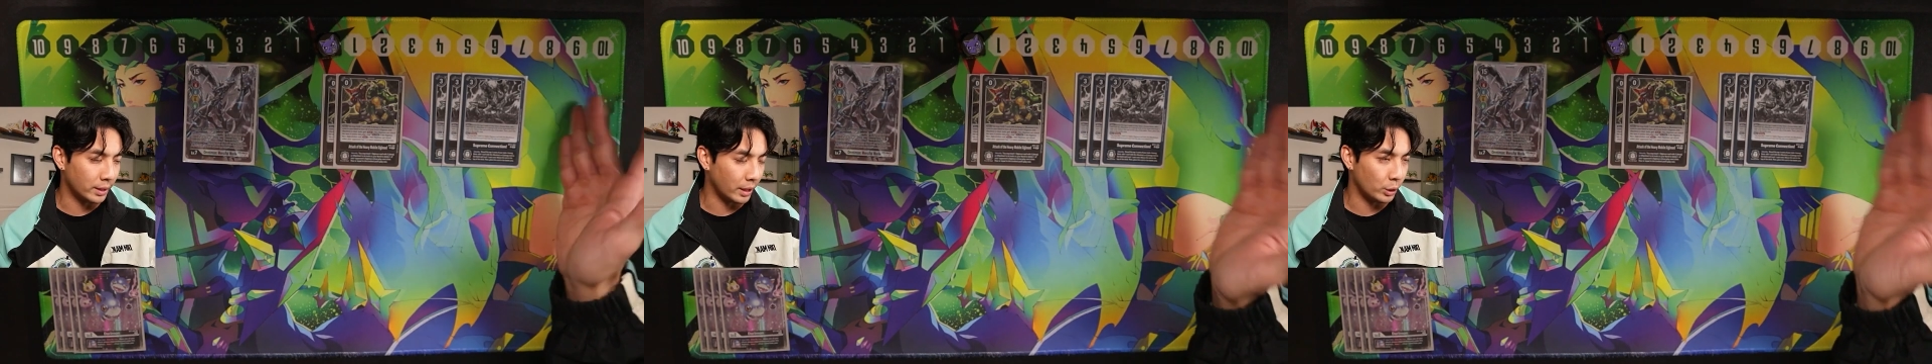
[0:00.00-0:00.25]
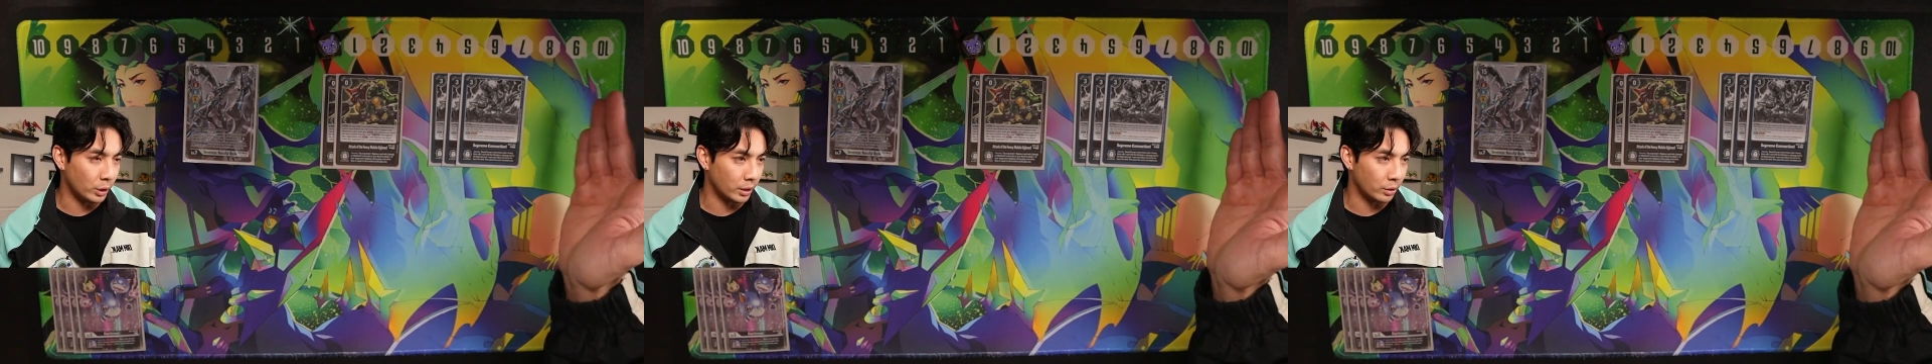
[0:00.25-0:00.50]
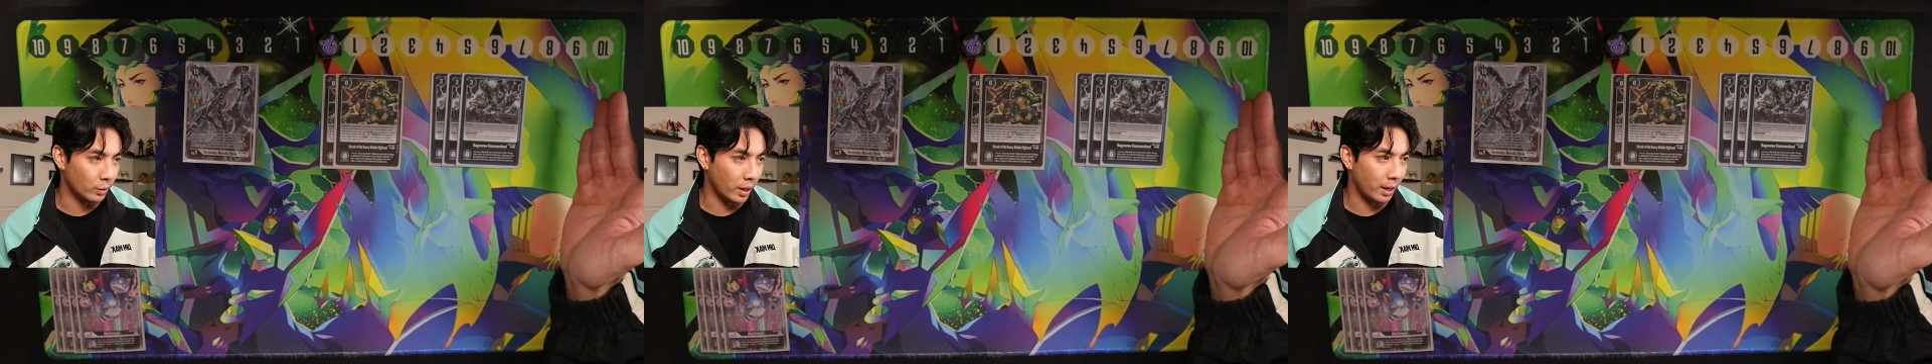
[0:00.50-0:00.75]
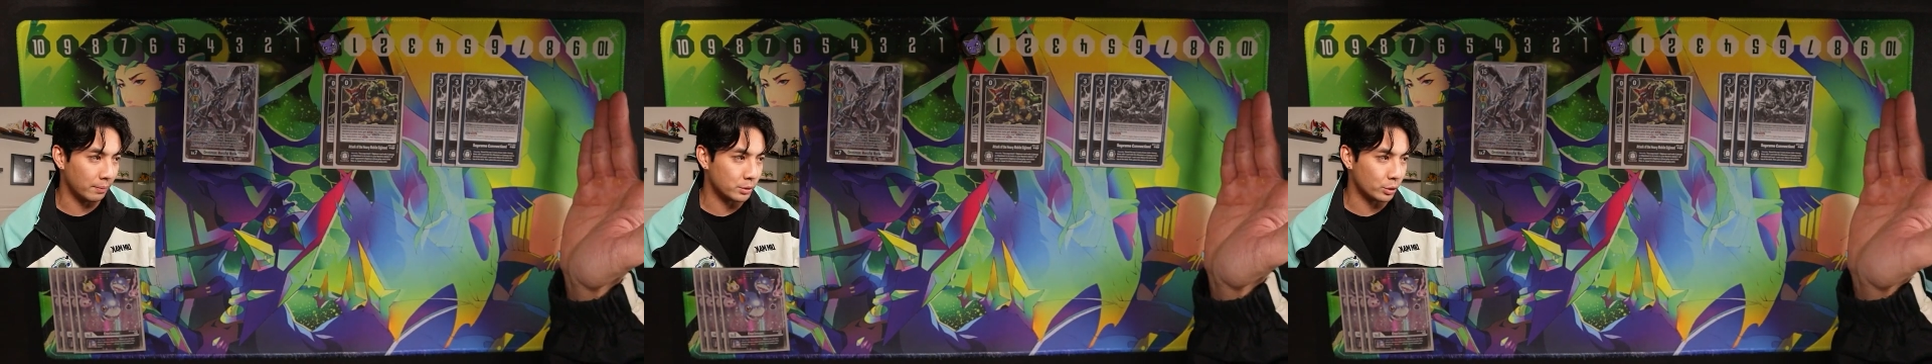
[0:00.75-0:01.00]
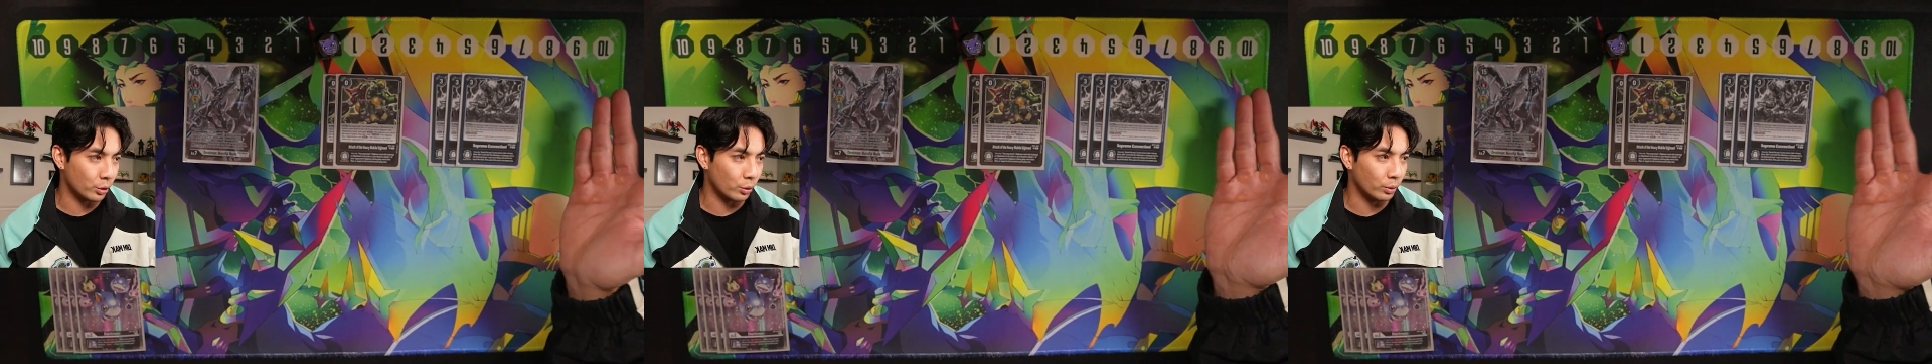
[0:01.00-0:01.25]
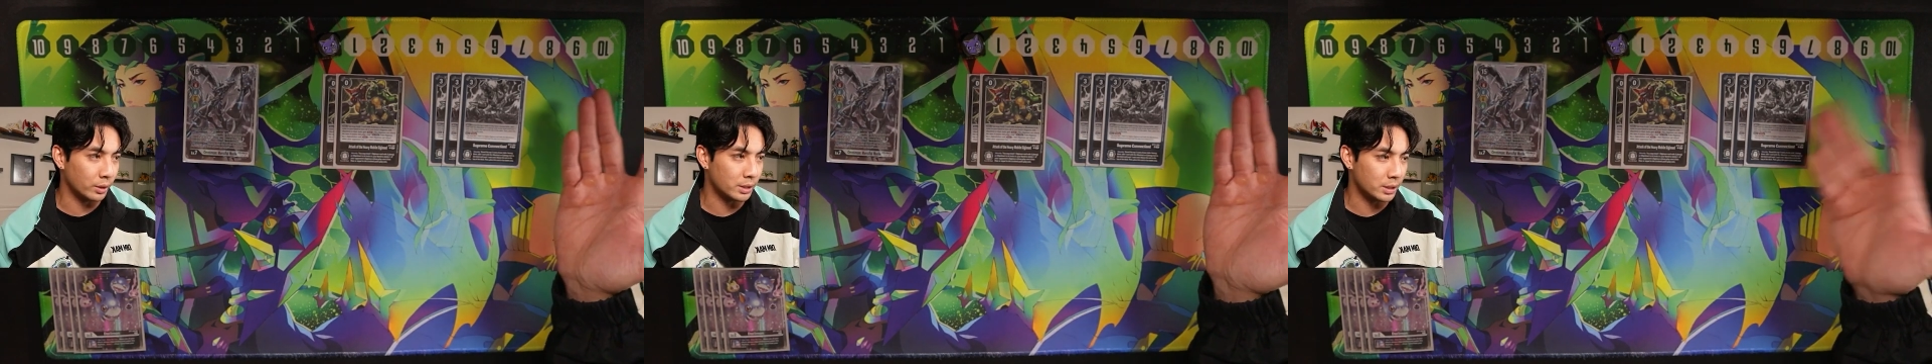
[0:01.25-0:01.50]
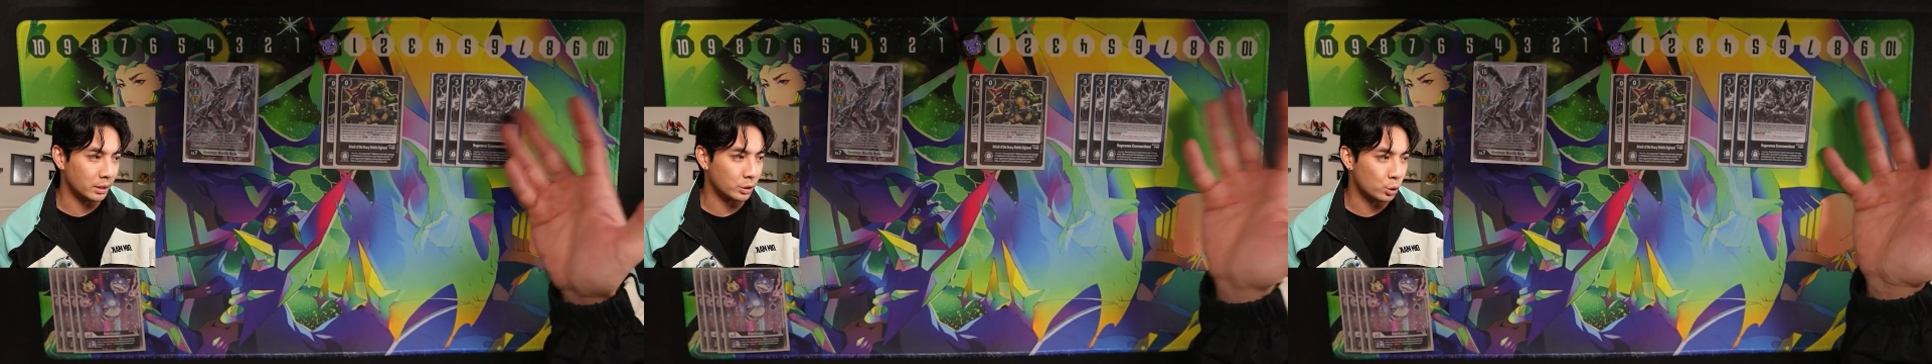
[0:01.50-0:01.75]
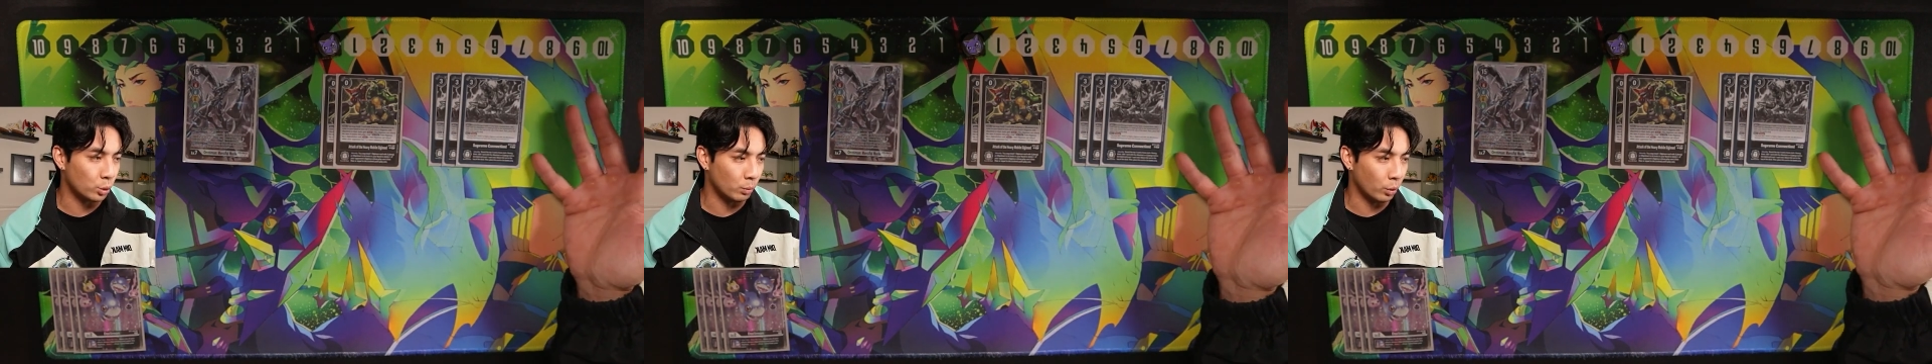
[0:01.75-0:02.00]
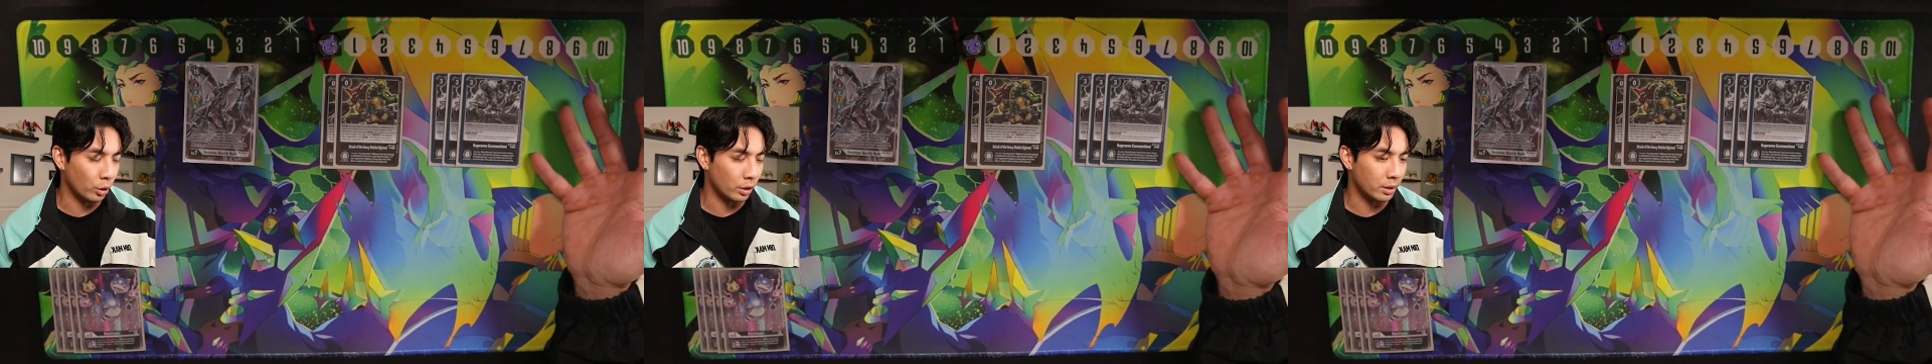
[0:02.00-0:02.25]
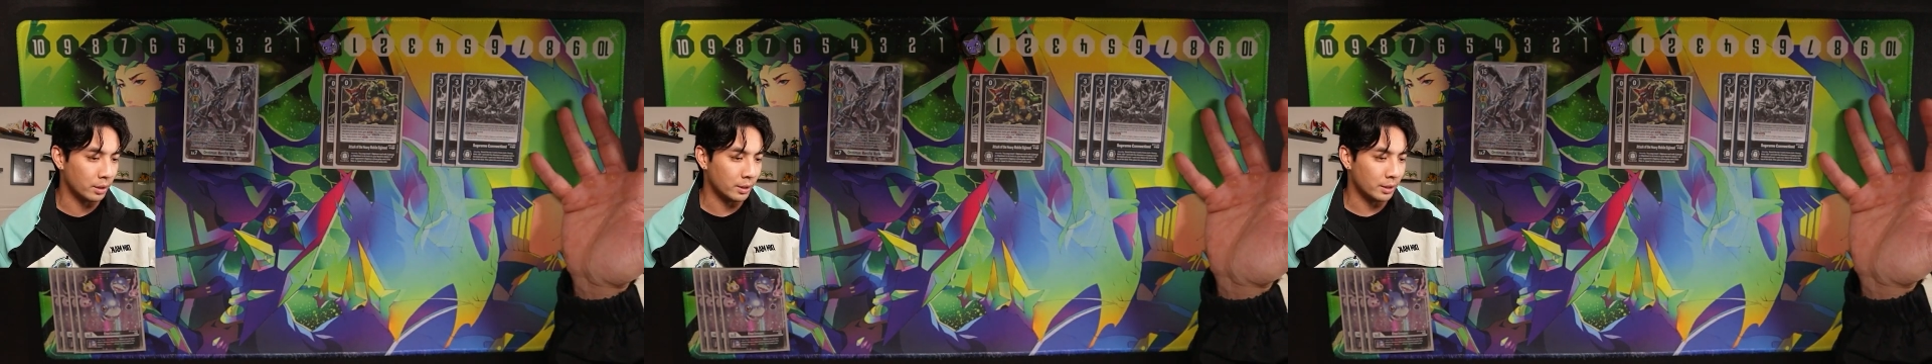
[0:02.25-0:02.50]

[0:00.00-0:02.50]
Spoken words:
that you didn't grab. So you're only seeing 2 more.